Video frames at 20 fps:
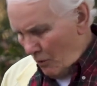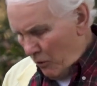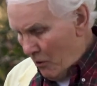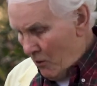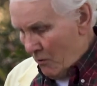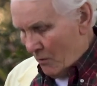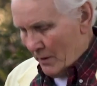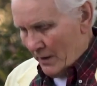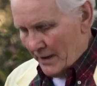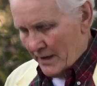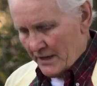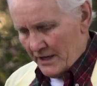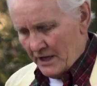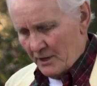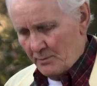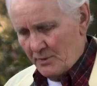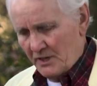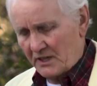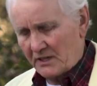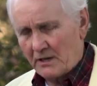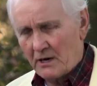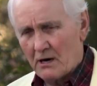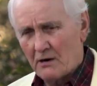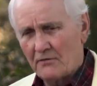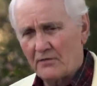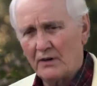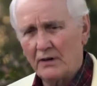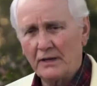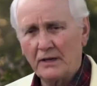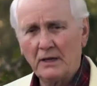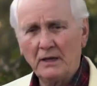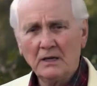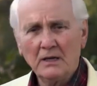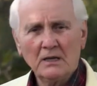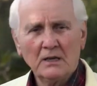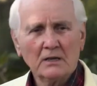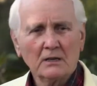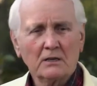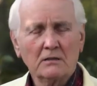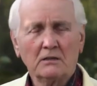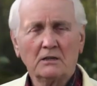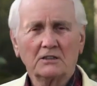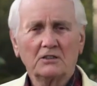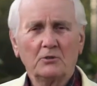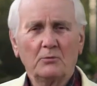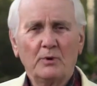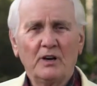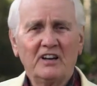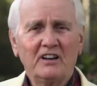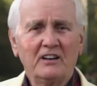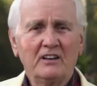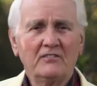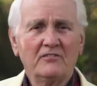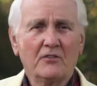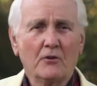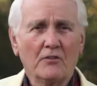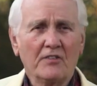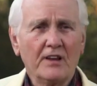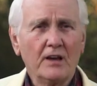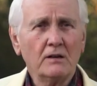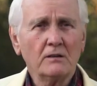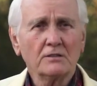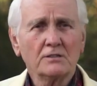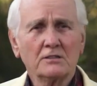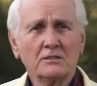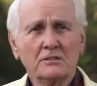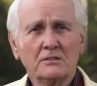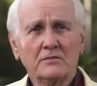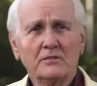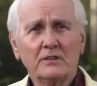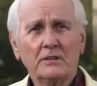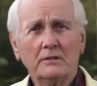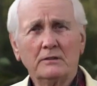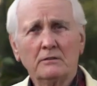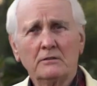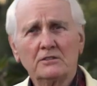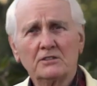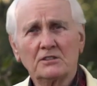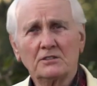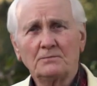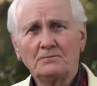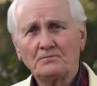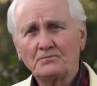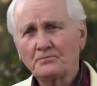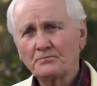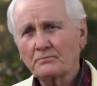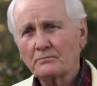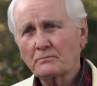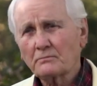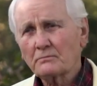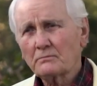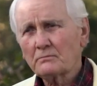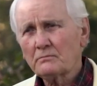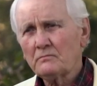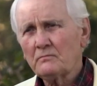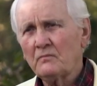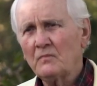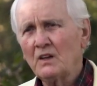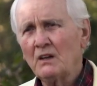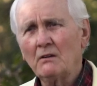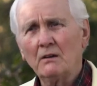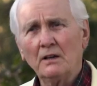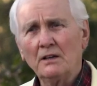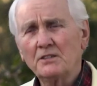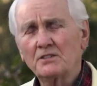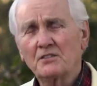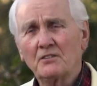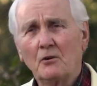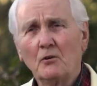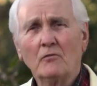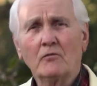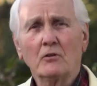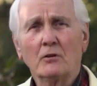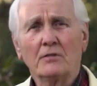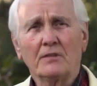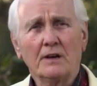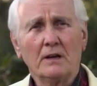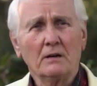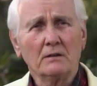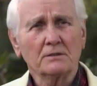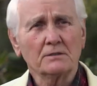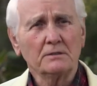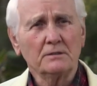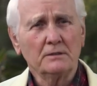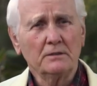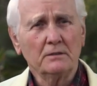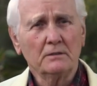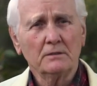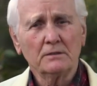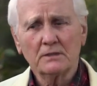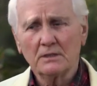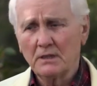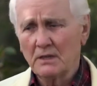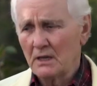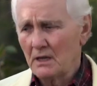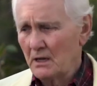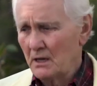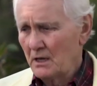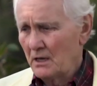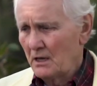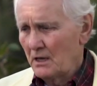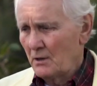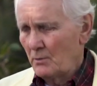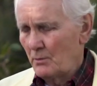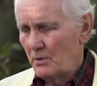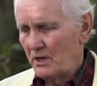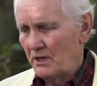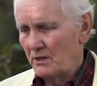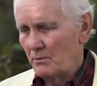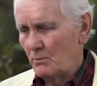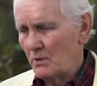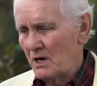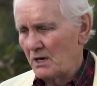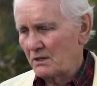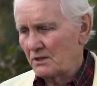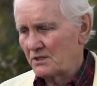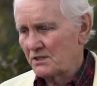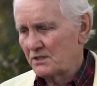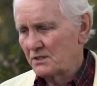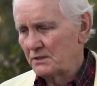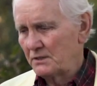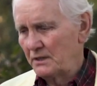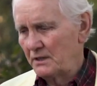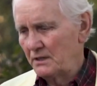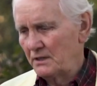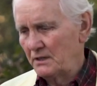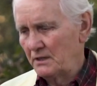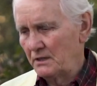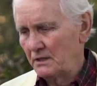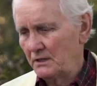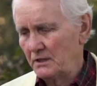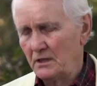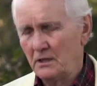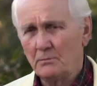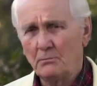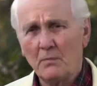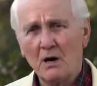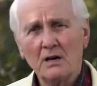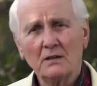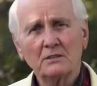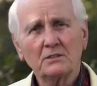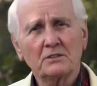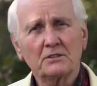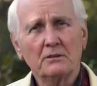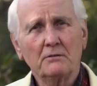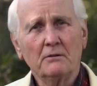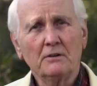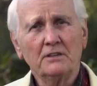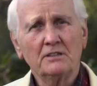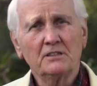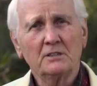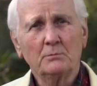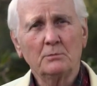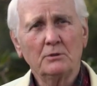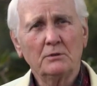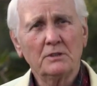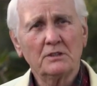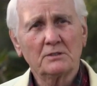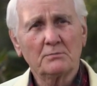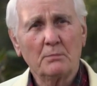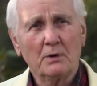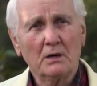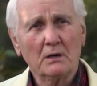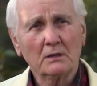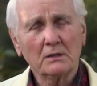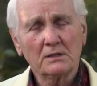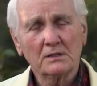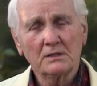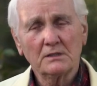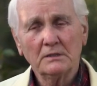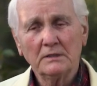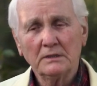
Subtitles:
and had been carefully cultivated for thousands of years, at least over 1,000 years, by the monks in the monasteries, the Buddhist monks,